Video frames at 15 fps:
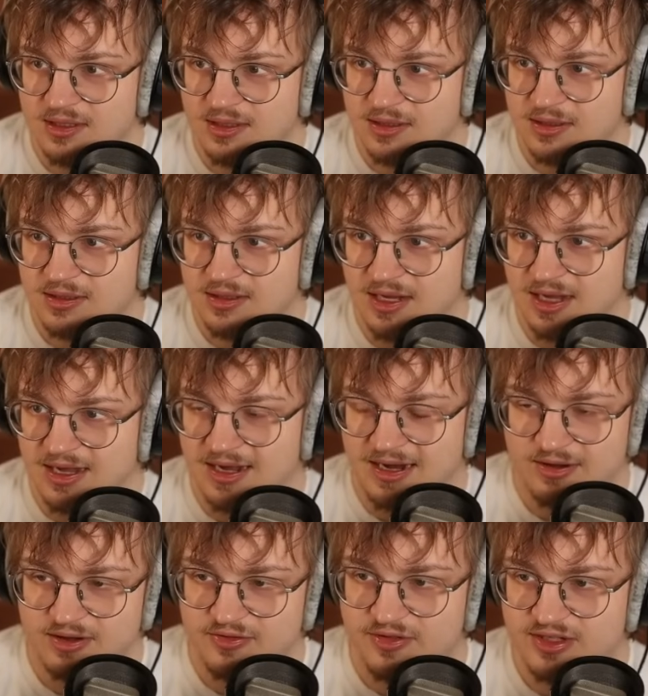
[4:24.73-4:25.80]
Okay, Iron
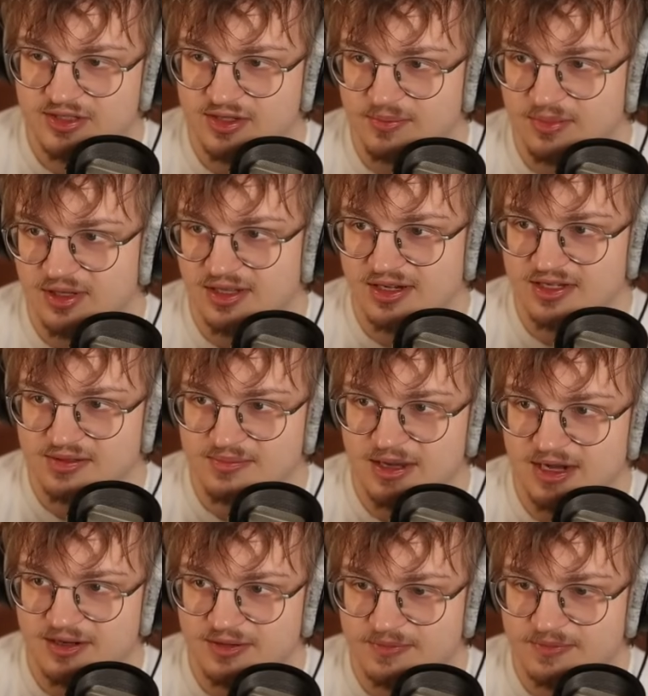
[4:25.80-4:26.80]
Defense completely doesn't matter.